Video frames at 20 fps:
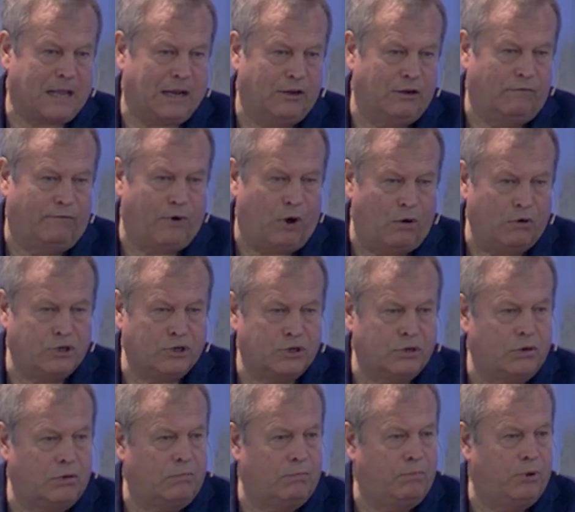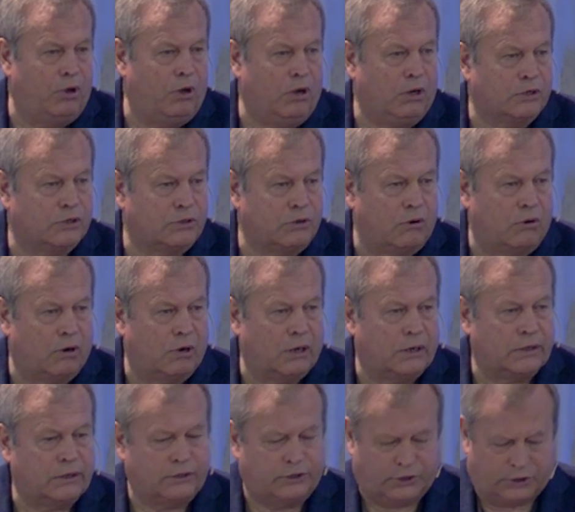devotional books
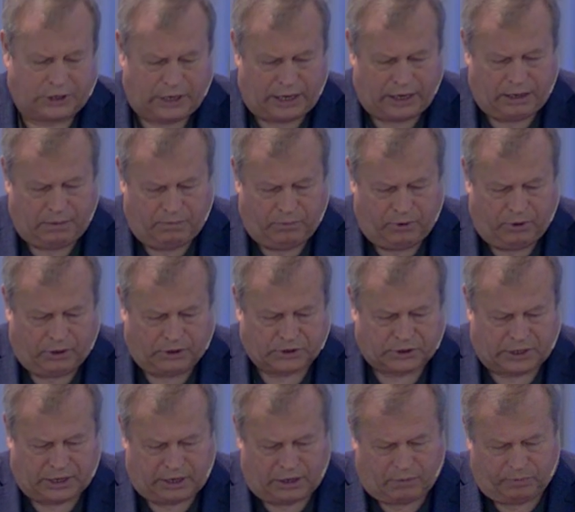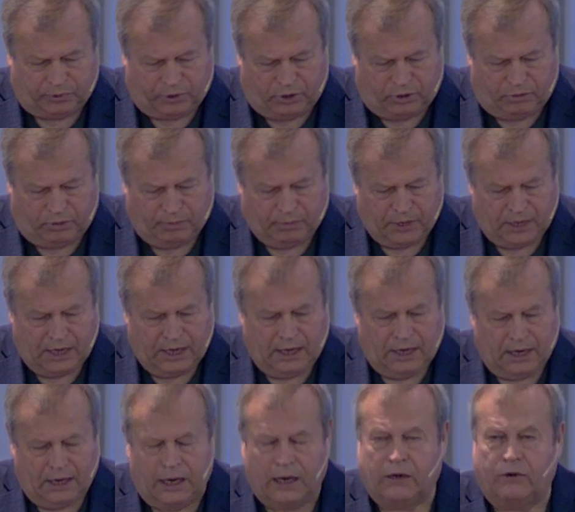or study books to help you
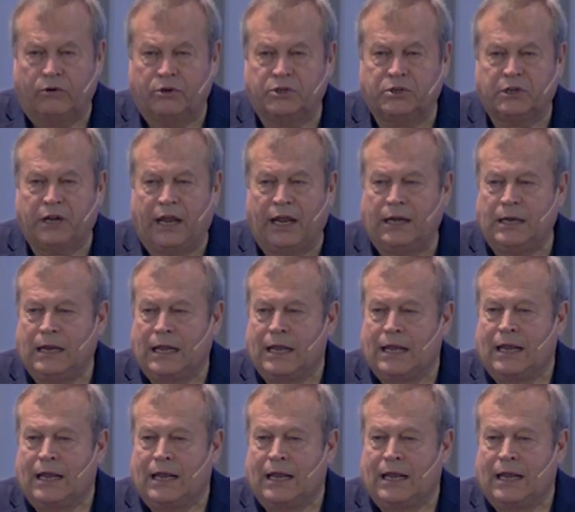understand.